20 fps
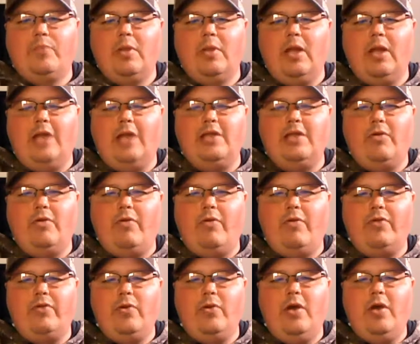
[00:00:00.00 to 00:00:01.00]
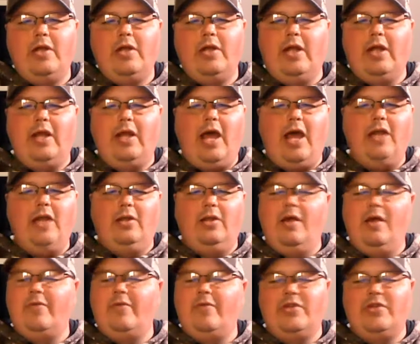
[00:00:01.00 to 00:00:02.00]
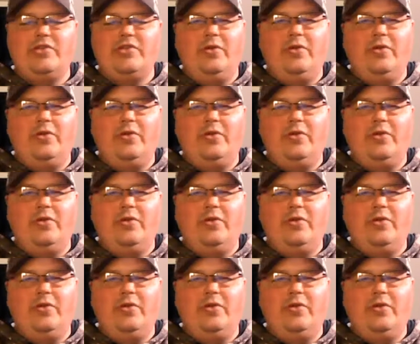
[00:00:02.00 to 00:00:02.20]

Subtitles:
I did a review on, and I love this